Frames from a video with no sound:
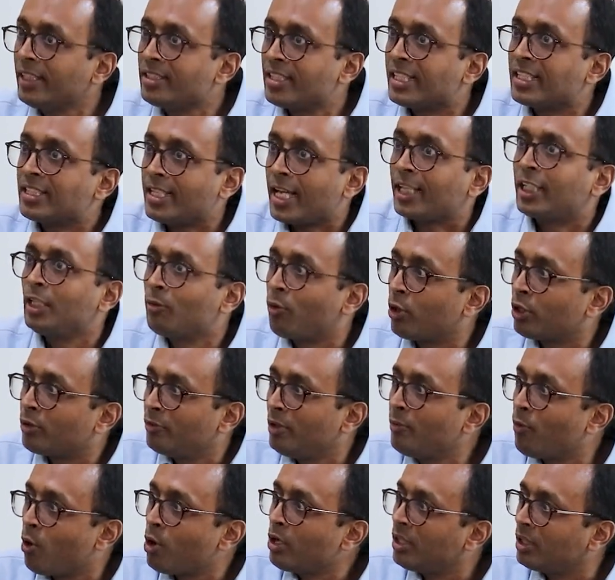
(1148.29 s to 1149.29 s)
That's exactly what
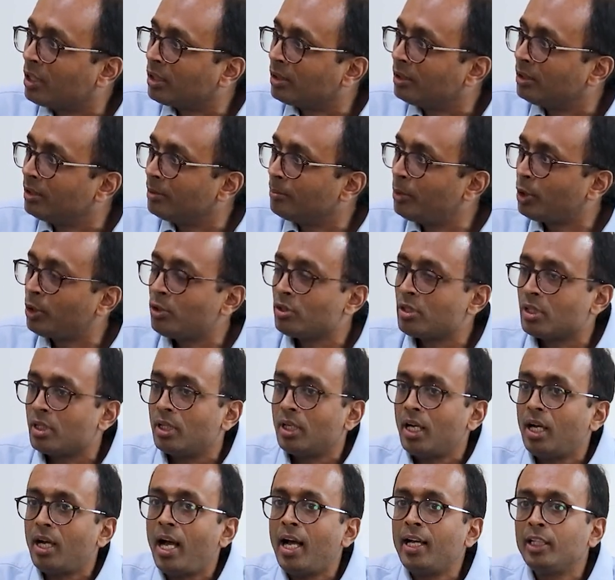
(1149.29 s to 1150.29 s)
we want. Because
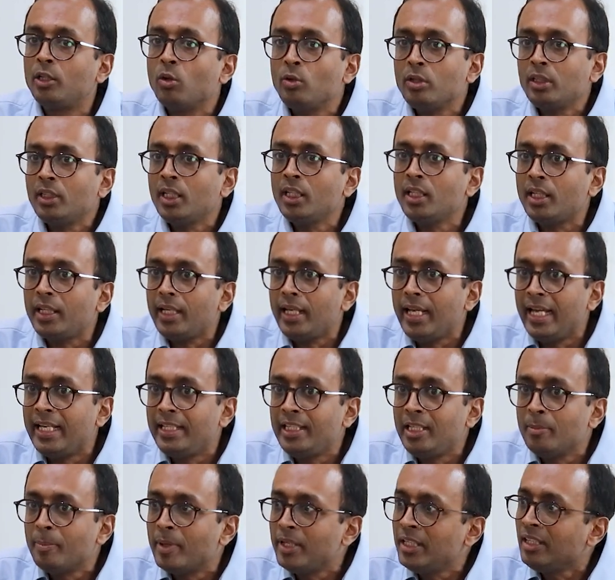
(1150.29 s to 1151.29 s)
I don't think
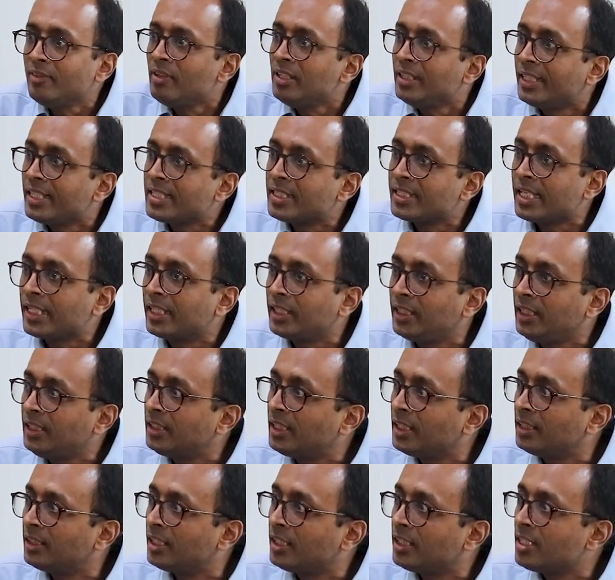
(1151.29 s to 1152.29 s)
anybody will disagree
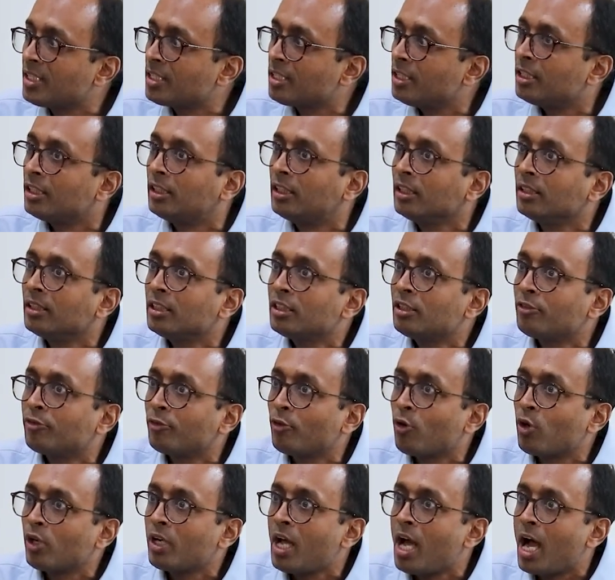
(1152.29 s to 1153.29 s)
that there is a dearth
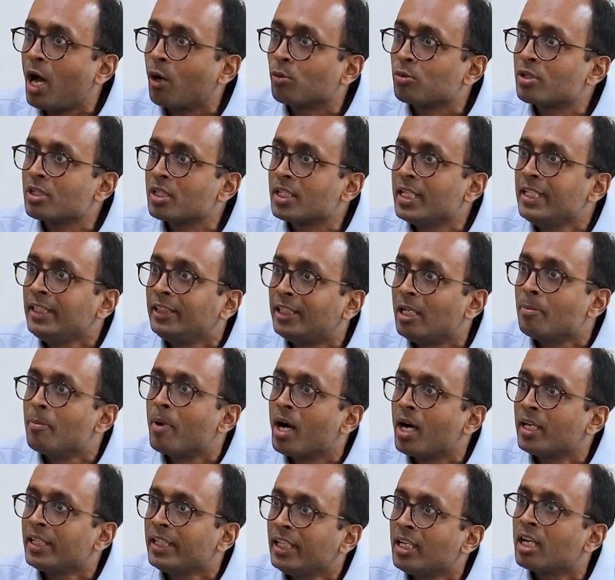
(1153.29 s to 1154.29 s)
for housing
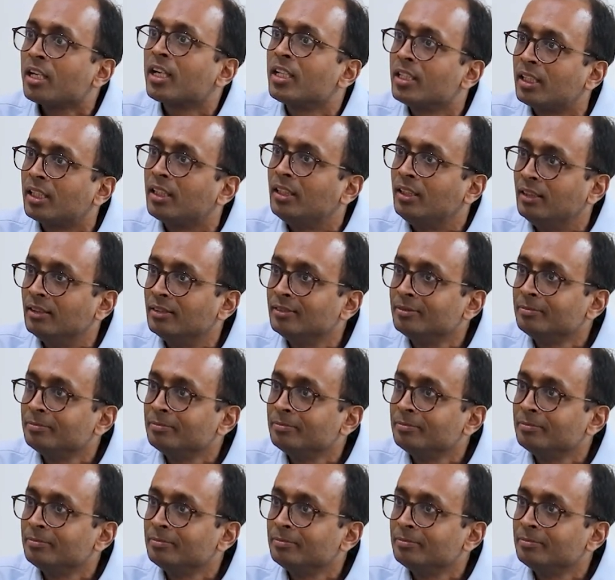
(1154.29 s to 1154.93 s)
demand in our country.